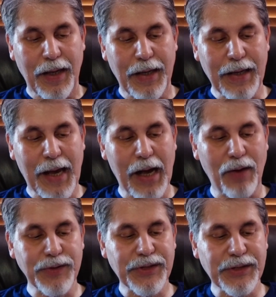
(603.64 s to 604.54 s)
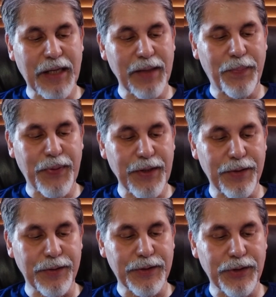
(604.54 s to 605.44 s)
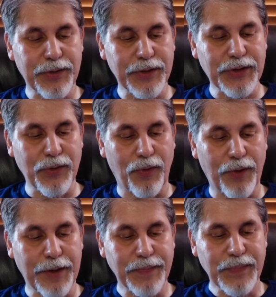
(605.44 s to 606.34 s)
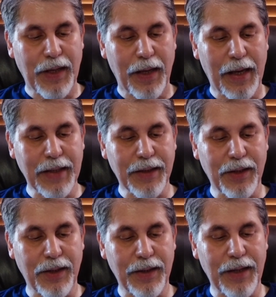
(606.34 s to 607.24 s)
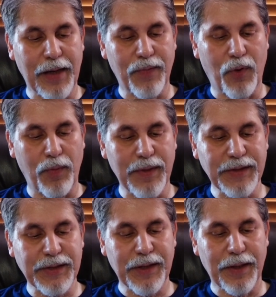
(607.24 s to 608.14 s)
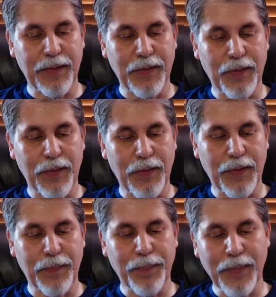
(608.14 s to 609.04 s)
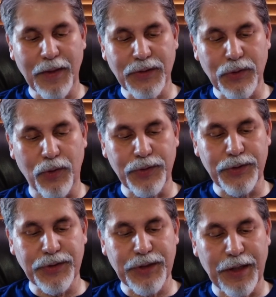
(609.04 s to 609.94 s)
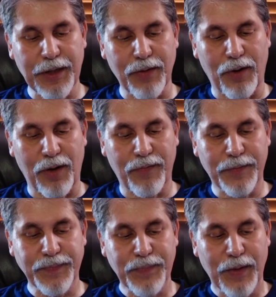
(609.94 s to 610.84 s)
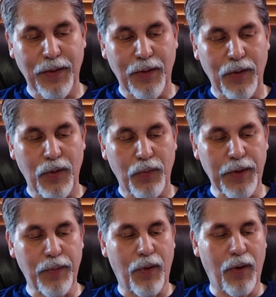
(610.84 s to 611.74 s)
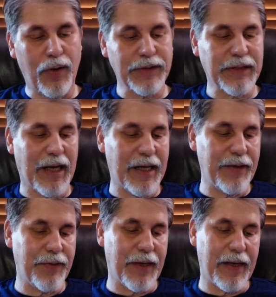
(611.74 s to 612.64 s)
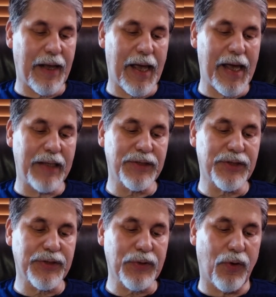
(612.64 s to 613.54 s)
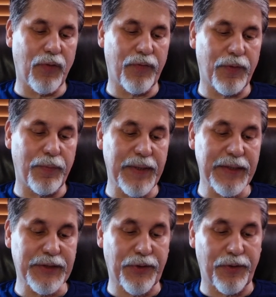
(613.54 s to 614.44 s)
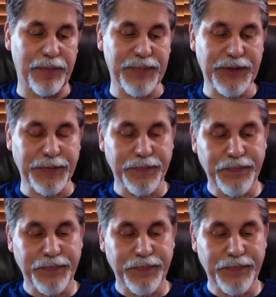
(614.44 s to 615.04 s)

and how St. Peter took a sword and cut a Roman soldier's ear off. We were all tired and anxious over midterms.